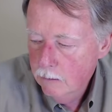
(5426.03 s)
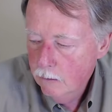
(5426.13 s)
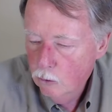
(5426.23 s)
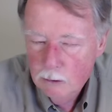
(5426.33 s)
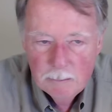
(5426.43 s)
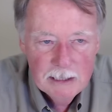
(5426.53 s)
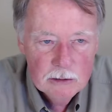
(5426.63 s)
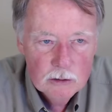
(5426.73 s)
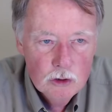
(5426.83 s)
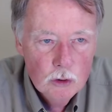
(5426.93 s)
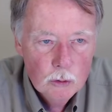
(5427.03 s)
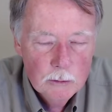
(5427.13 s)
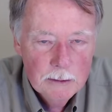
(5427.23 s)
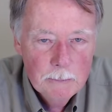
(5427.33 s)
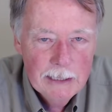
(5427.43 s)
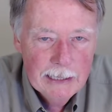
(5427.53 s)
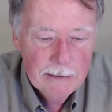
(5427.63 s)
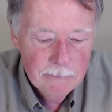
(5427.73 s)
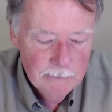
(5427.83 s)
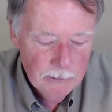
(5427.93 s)
only piece of jewelry we
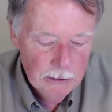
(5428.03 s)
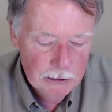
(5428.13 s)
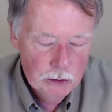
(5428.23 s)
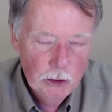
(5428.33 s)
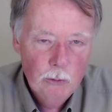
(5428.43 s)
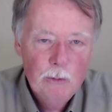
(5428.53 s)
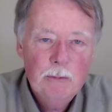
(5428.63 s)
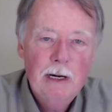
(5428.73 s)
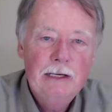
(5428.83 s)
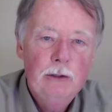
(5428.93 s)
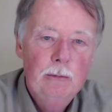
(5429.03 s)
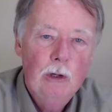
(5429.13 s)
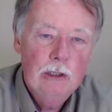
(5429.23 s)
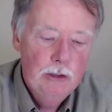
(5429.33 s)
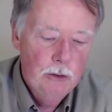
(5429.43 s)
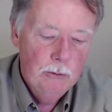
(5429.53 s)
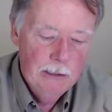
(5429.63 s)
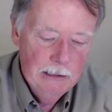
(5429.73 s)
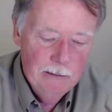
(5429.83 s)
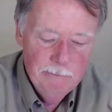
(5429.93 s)
have on the show. We'll probably do more
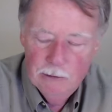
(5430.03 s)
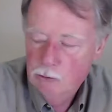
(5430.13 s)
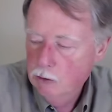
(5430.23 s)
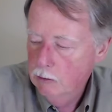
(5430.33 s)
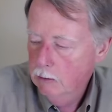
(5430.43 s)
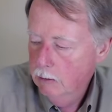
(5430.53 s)
jewelry in the future,